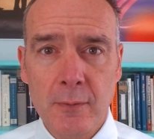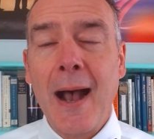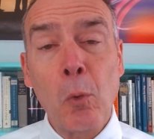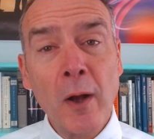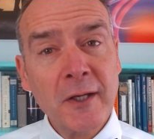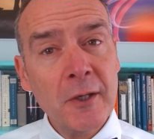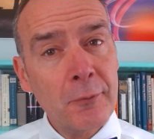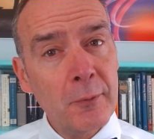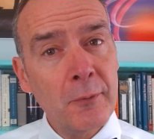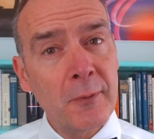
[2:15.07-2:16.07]
I'll walk you
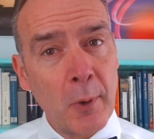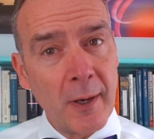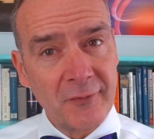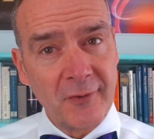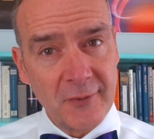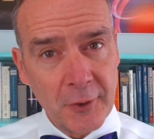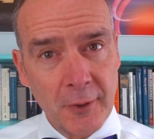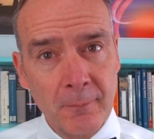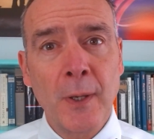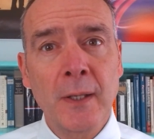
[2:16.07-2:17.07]
through the process here,
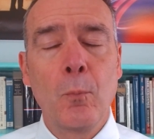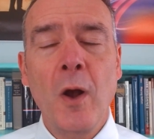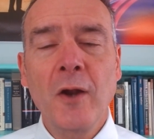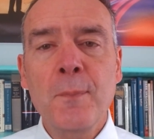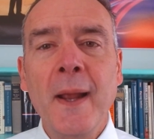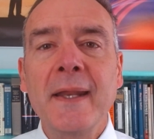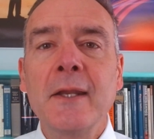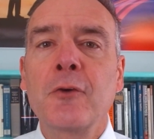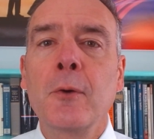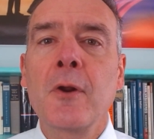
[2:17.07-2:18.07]
but watch my
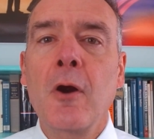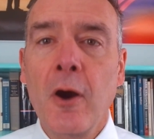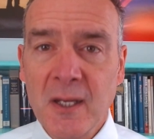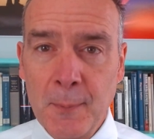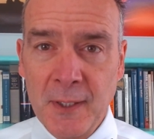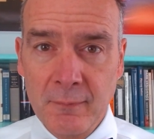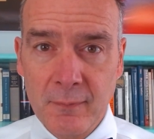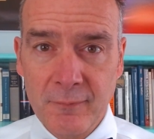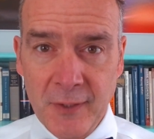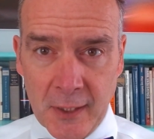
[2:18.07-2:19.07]
intro to argument
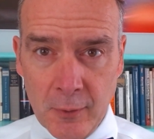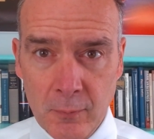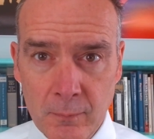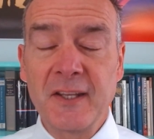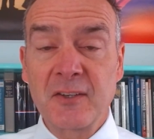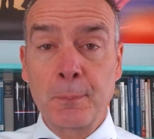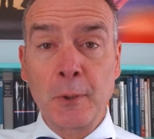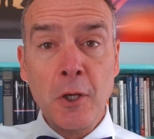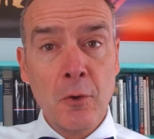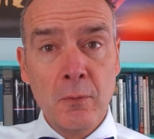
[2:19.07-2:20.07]
video, links
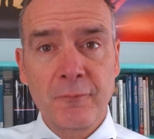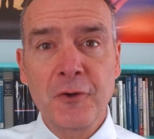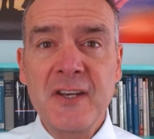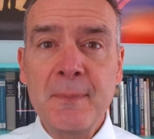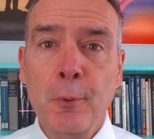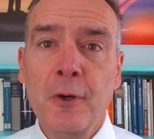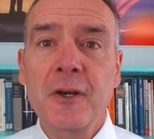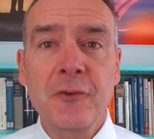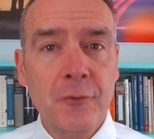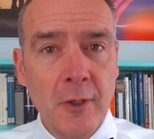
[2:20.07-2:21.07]
below, for deeper
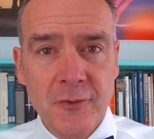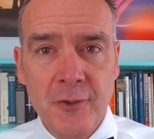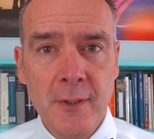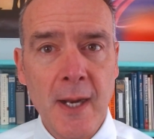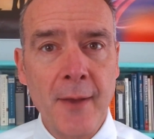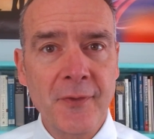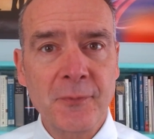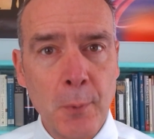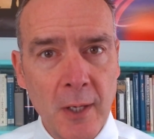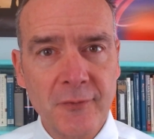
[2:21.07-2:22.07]
instruction on this
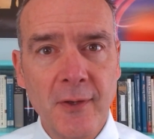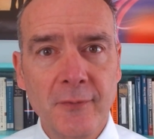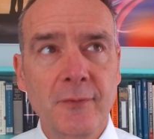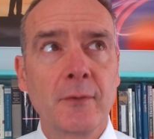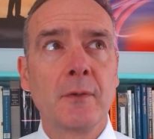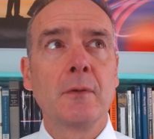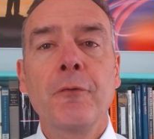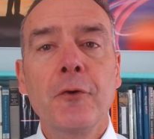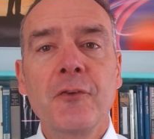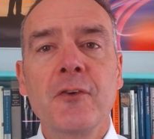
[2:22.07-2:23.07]
process.
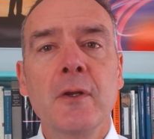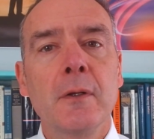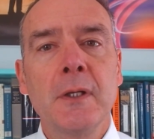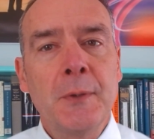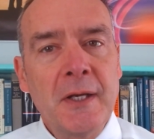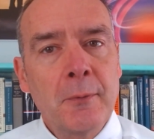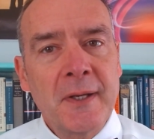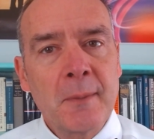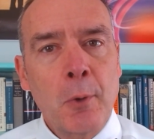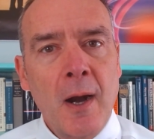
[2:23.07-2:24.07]
First, you need to
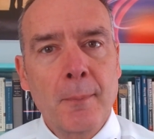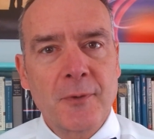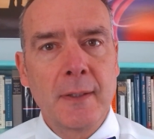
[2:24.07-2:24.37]
read the prompt.